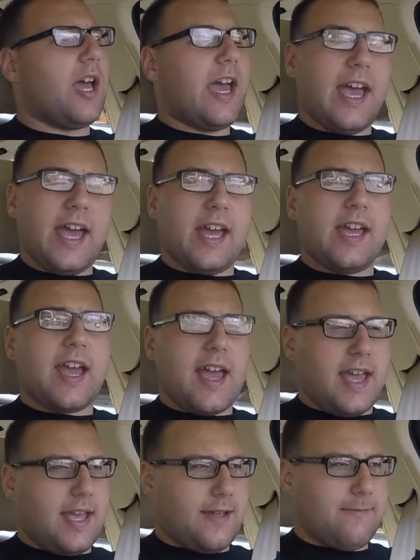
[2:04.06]

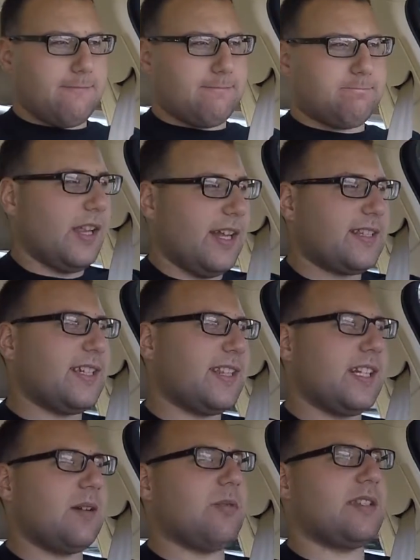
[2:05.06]
A8. Let's get
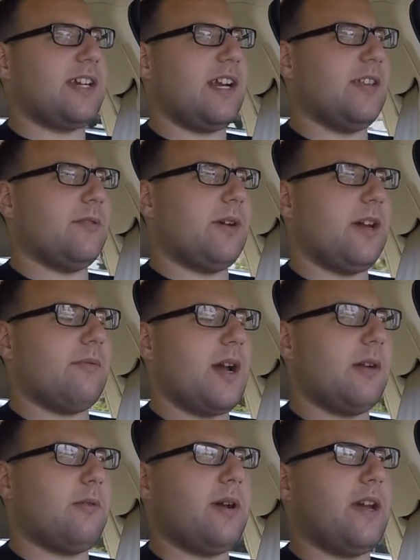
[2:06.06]
the numbers out of the way
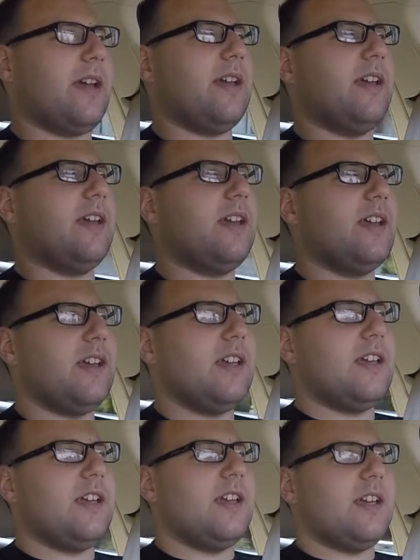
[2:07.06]
right away.
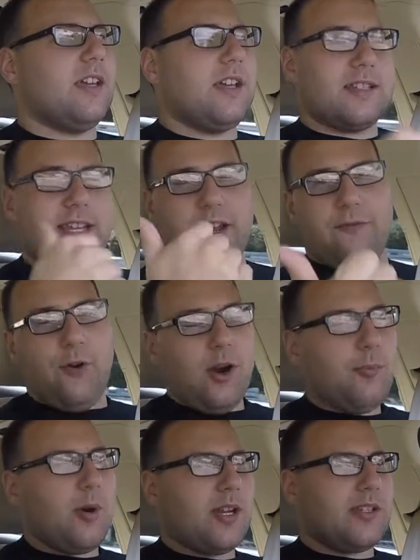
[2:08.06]
It's got a
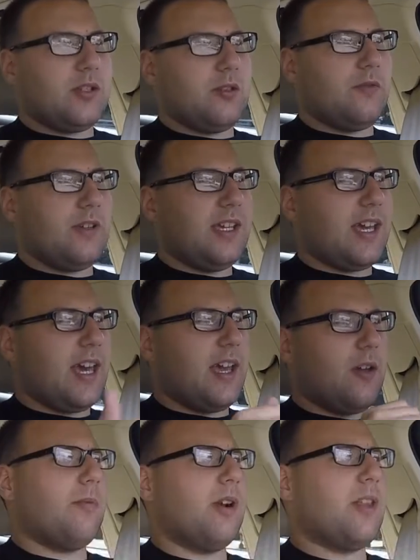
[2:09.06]
4.2
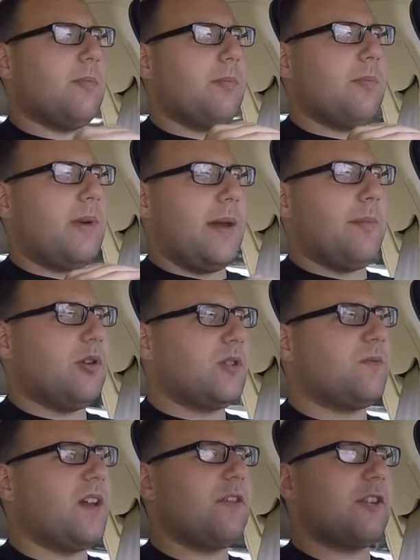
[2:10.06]
V8, one of my
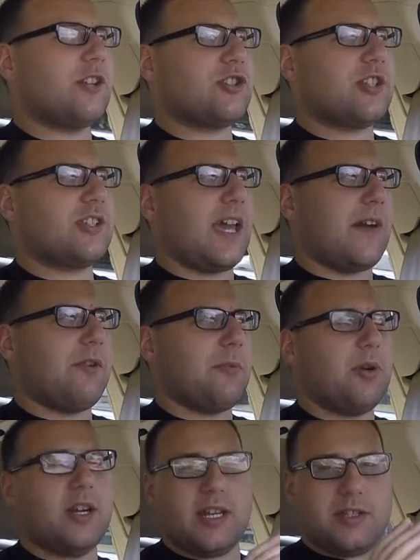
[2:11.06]
most favorite engines ever
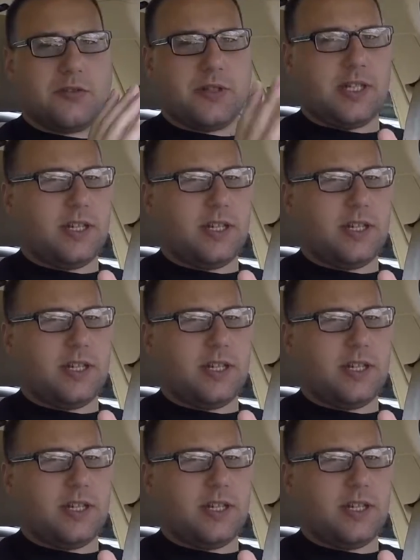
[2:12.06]
put into an